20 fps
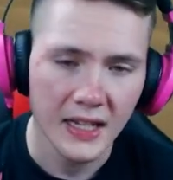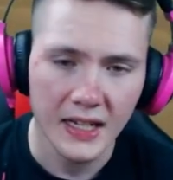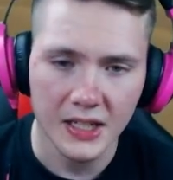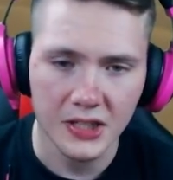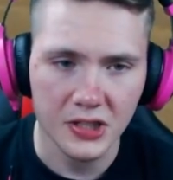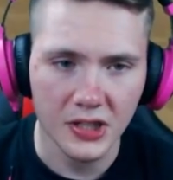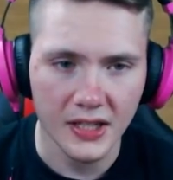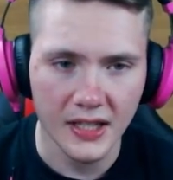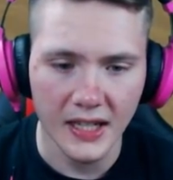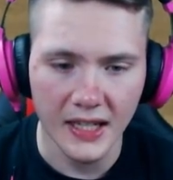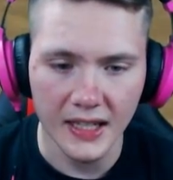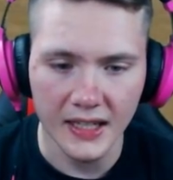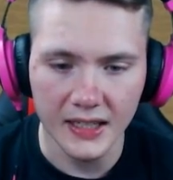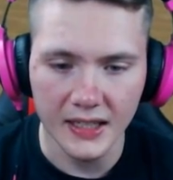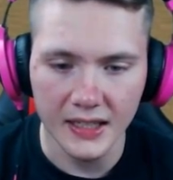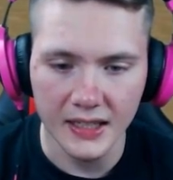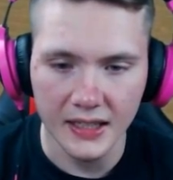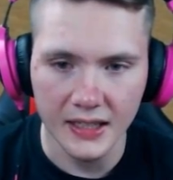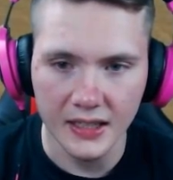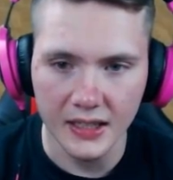as you can
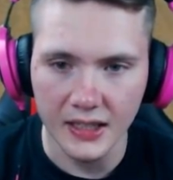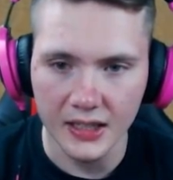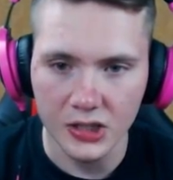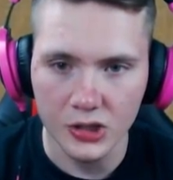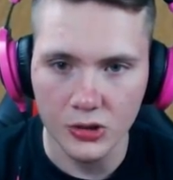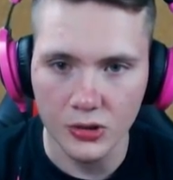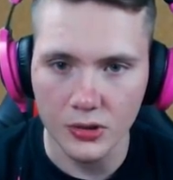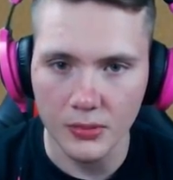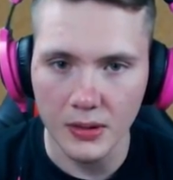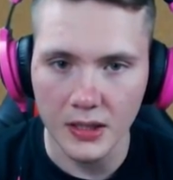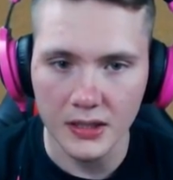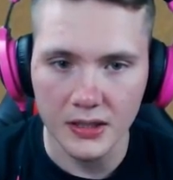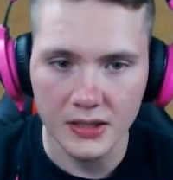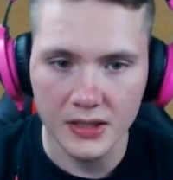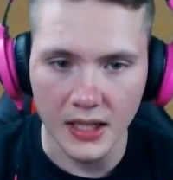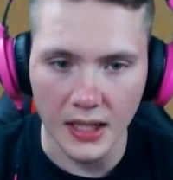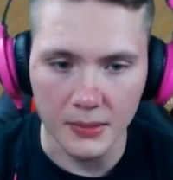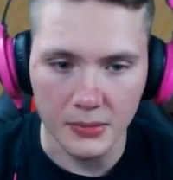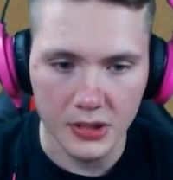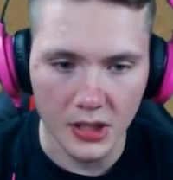in a short amount of
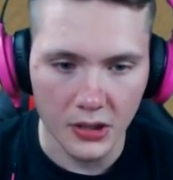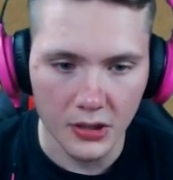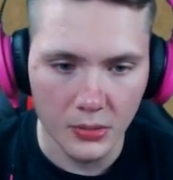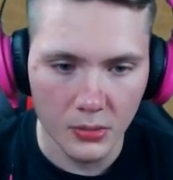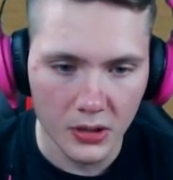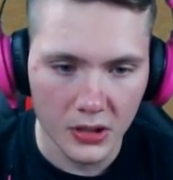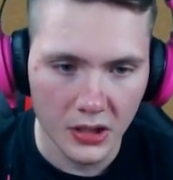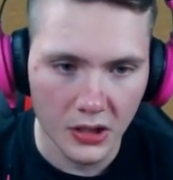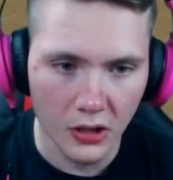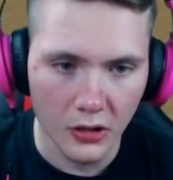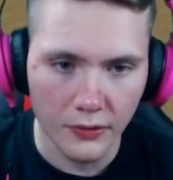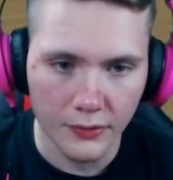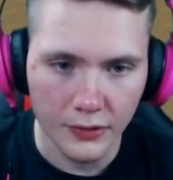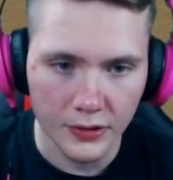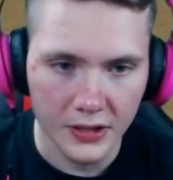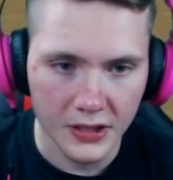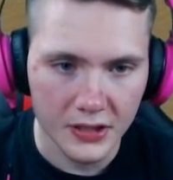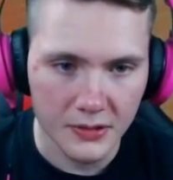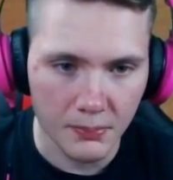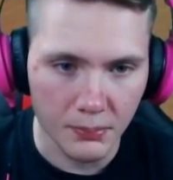time. So you want to go
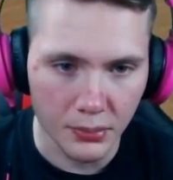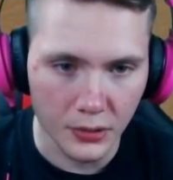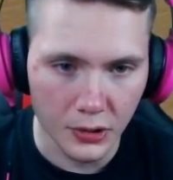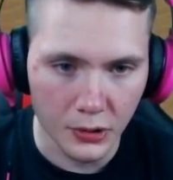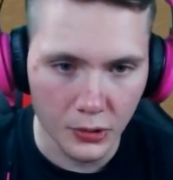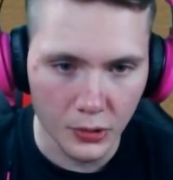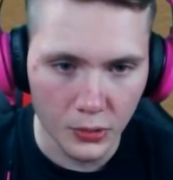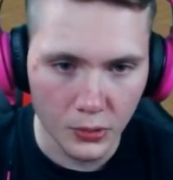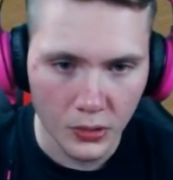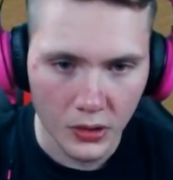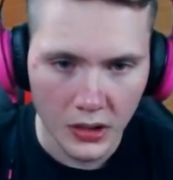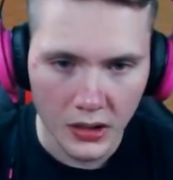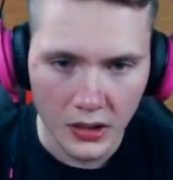for these blue